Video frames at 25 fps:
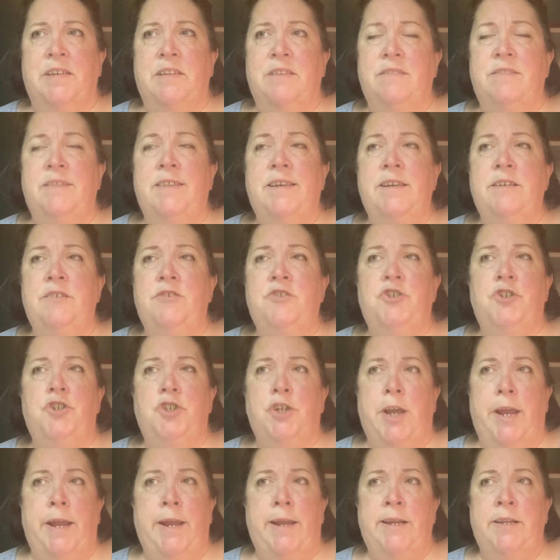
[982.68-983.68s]
things
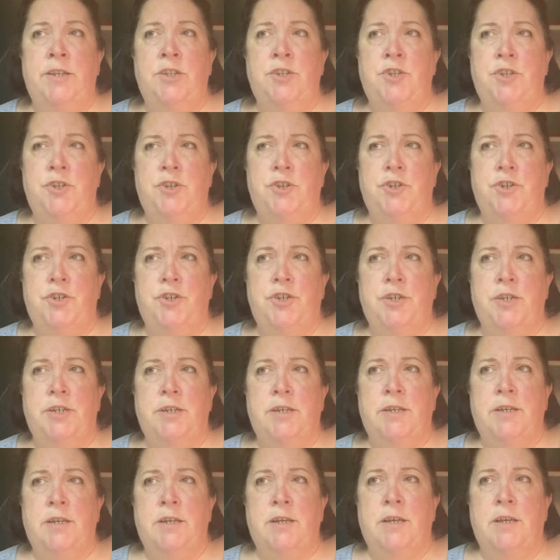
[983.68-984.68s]
changed
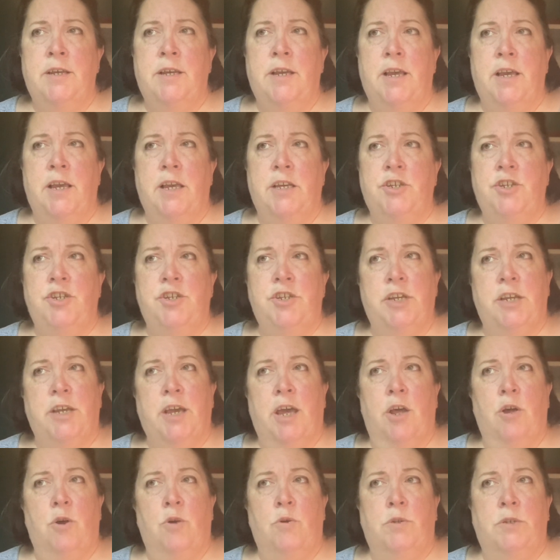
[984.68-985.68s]
as she
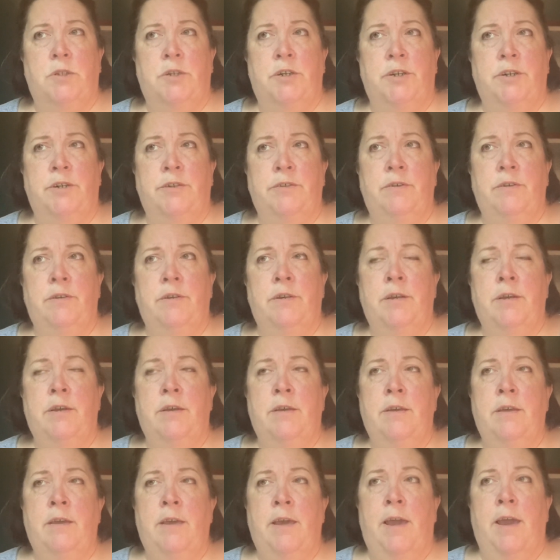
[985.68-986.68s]
got older,
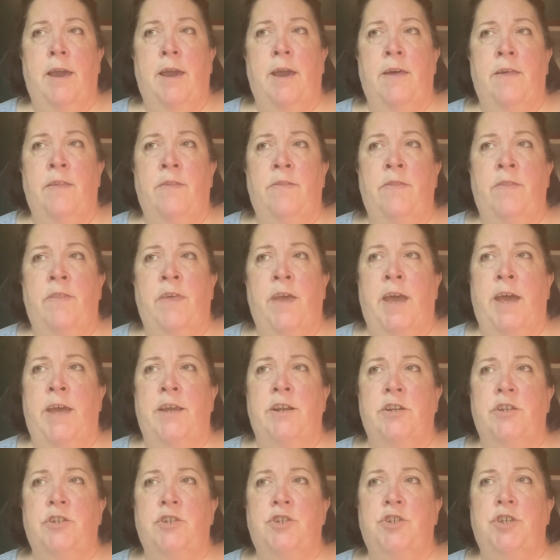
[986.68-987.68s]
and that
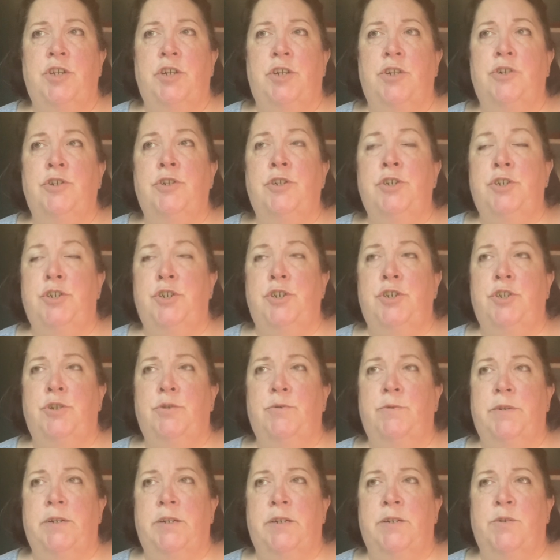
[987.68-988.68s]
she couldn't
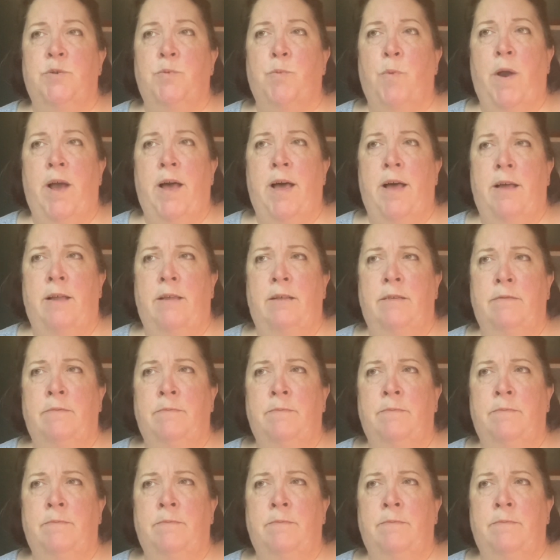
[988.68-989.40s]
do it as well.